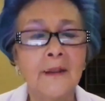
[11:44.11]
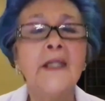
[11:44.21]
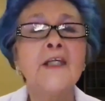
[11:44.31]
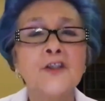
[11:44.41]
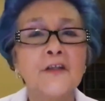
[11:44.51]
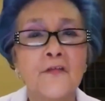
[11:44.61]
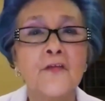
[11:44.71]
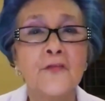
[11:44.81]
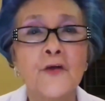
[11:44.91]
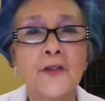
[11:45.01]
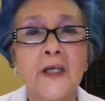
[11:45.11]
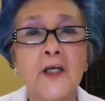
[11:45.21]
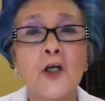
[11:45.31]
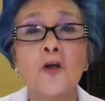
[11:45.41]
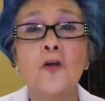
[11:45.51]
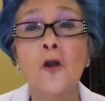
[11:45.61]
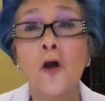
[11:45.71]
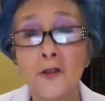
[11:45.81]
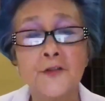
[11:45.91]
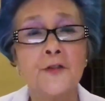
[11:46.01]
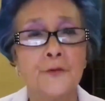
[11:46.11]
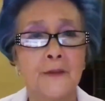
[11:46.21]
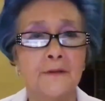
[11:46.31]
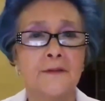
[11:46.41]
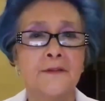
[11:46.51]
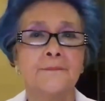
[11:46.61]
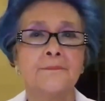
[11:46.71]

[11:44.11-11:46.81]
each of the third-year law students.